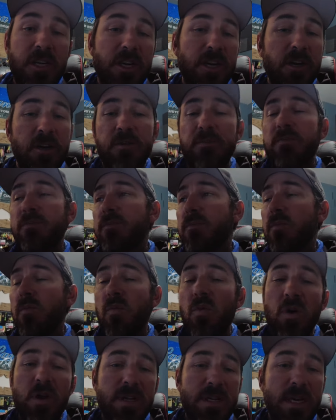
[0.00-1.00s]
you know,
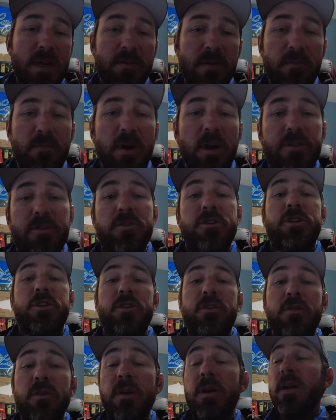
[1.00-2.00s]
once every month or
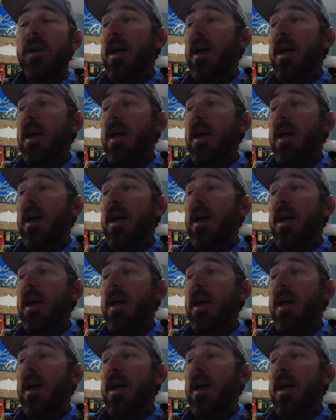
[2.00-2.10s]
two,